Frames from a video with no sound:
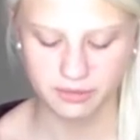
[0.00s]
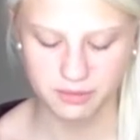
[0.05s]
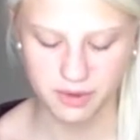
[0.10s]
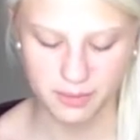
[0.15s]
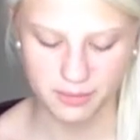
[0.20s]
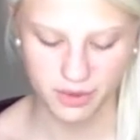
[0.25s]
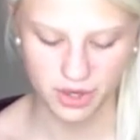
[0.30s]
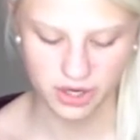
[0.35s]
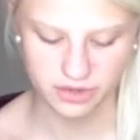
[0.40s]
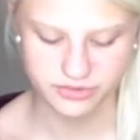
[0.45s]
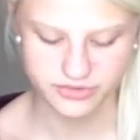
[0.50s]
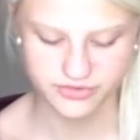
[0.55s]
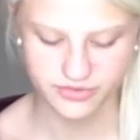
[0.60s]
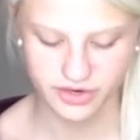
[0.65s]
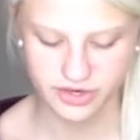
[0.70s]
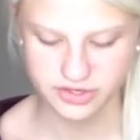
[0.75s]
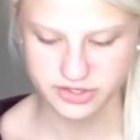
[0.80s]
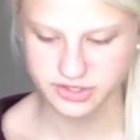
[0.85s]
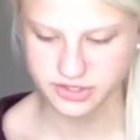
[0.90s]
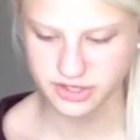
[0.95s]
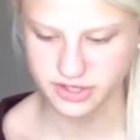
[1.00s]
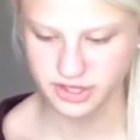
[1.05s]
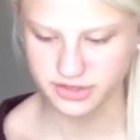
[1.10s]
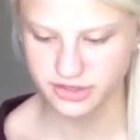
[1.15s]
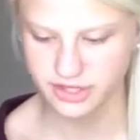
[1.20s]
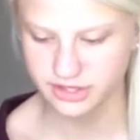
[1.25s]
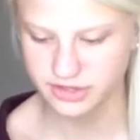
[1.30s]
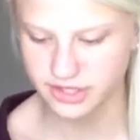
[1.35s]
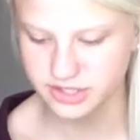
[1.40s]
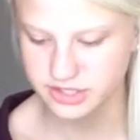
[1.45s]
my brows first. I
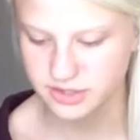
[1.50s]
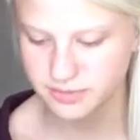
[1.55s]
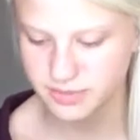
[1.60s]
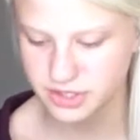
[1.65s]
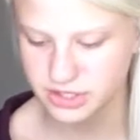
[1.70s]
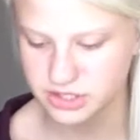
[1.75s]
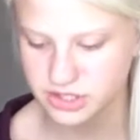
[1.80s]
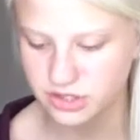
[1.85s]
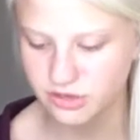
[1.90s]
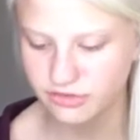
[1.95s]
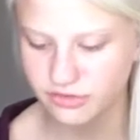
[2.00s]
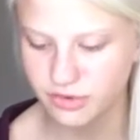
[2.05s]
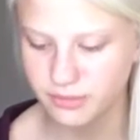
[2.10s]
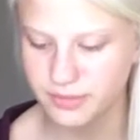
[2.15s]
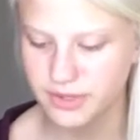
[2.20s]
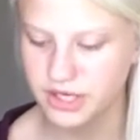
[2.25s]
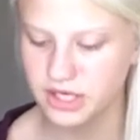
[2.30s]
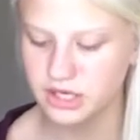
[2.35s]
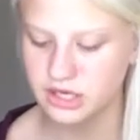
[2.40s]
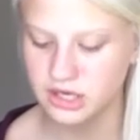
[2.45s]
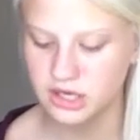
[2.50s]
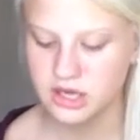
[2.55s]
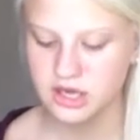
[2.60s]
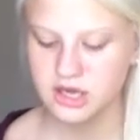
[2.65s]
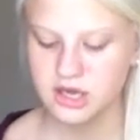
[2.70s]
think that's a big deal for me.